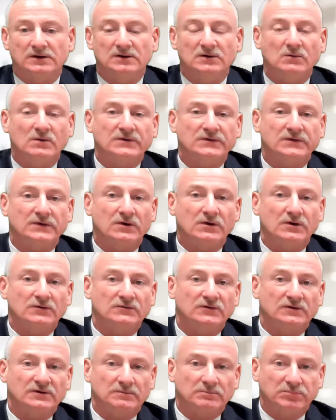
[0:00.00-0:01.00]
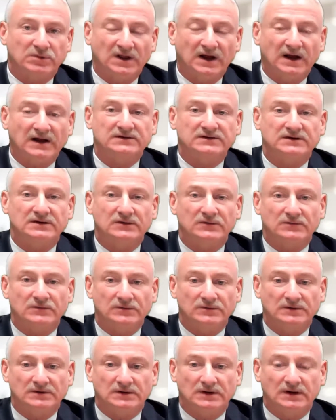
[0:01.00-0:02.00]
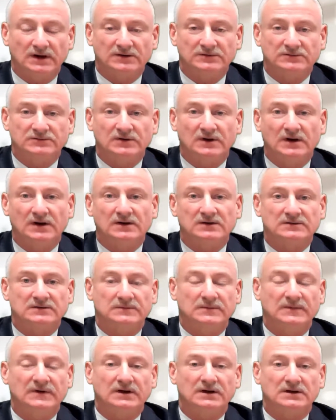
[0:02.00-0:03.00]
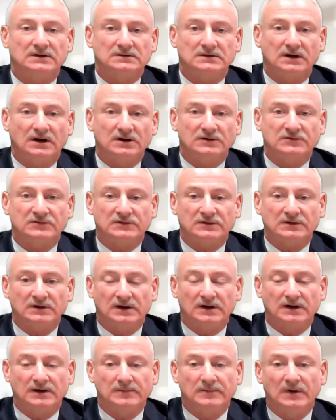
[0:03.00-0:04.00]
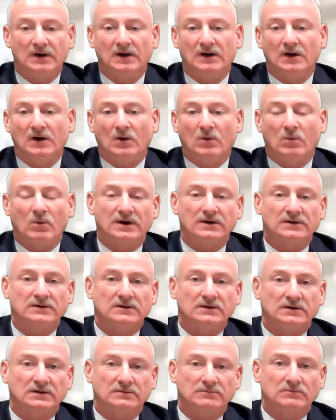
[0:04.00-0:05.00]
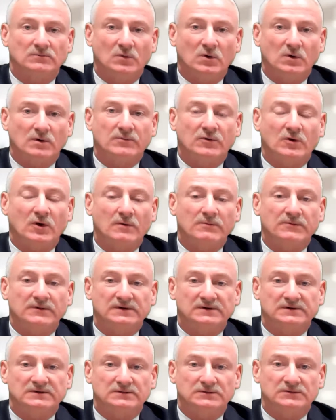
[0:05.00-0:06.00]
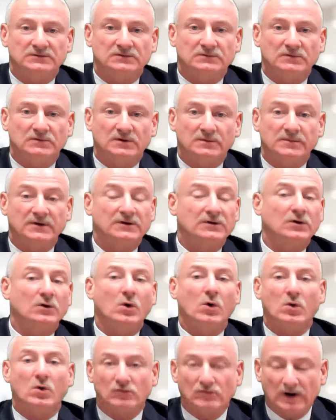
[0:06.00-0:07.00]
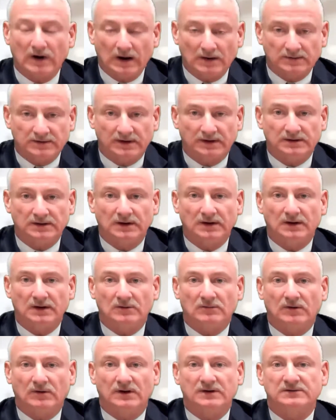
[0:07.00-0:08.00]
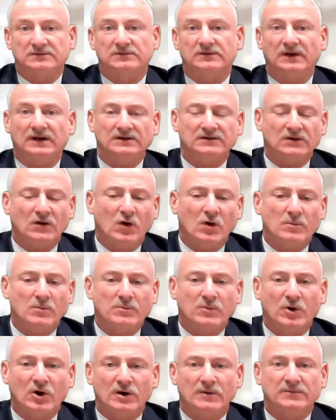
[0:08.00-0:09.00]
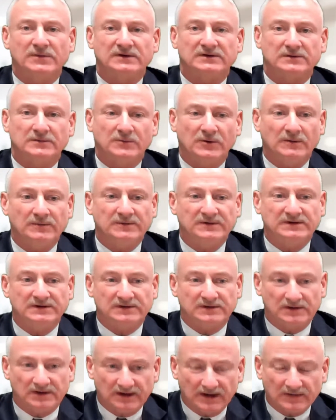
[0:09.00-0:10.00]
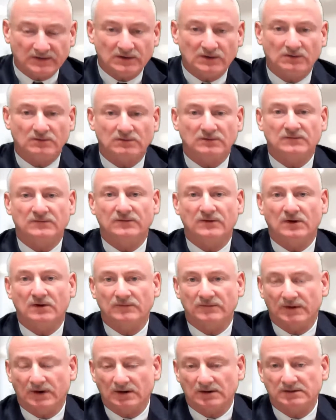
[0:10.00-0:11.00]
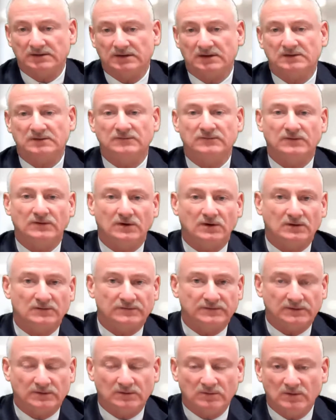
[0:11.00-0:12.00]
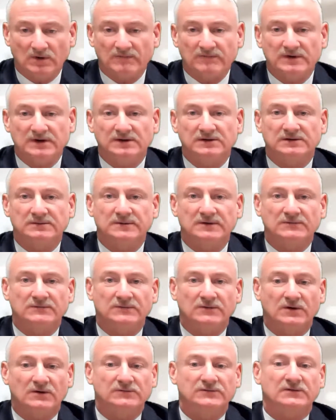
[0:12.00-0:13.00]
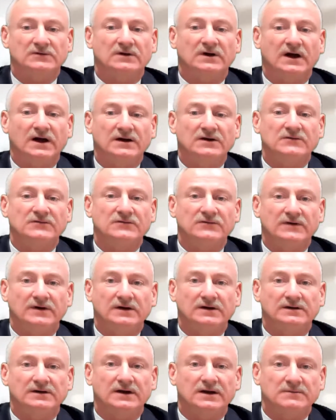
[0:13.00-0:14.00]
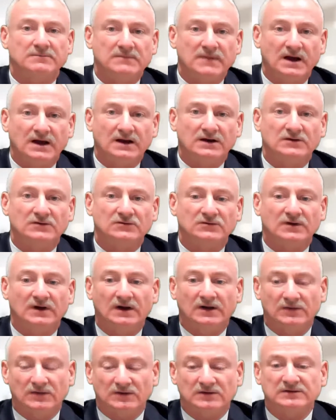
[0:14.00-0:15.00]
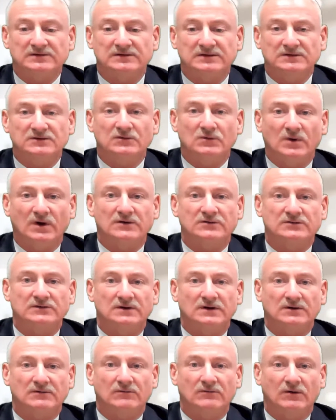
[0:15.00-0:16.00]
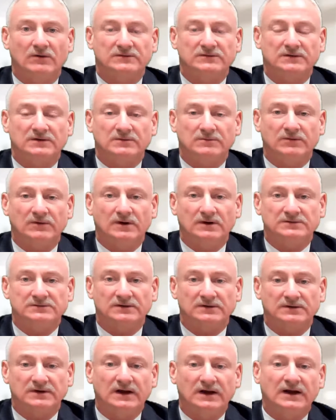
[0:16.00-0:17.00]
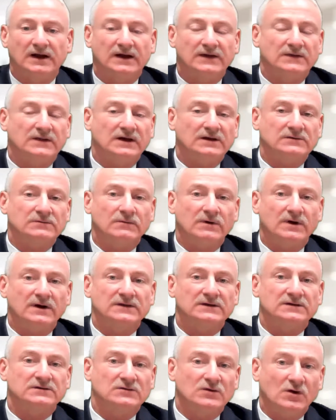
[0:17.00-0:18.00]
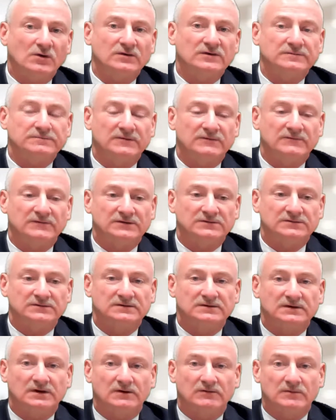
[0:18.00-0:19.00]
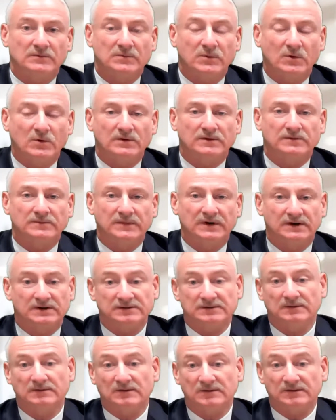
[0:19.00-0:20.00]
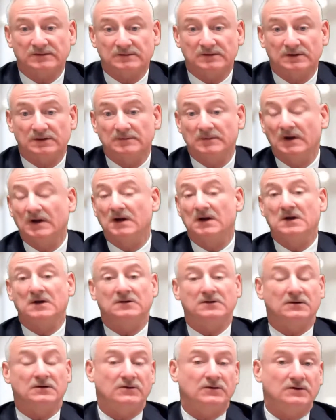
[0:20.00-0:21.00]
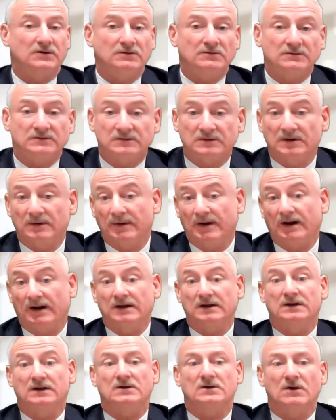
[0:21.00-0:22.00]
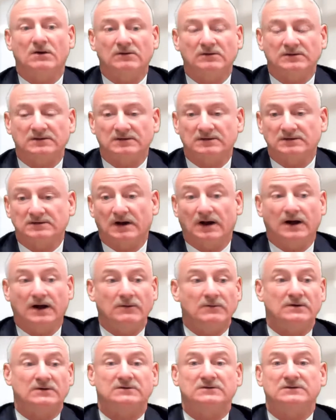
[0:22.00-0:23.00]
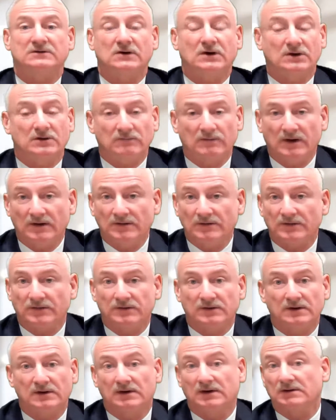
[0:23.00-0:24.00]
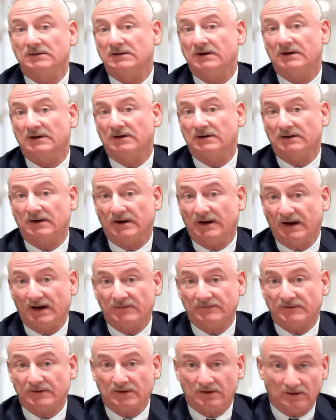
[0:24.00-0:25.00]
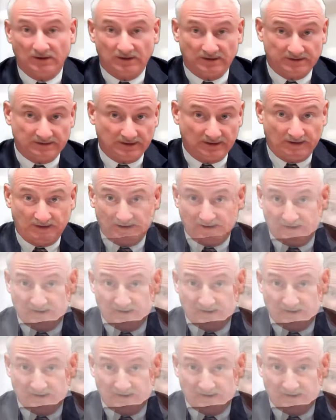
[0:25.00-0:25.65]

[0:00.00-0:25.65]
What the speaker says: you don't want the contractor blasting through the ledge, submitting a large claim, when the more appropriate solution would have been to go around it. Right? So that's the whole purpose. The purpose is to get the owner involved, the architect involved, whoever needs to be involved to kind of find and manage this situation that arose on a project. And that's why the notice provisions are important, because someone will scream, the owner will scream, I didn't get notice of this. I would have just gone around the thing and done it at half the cost and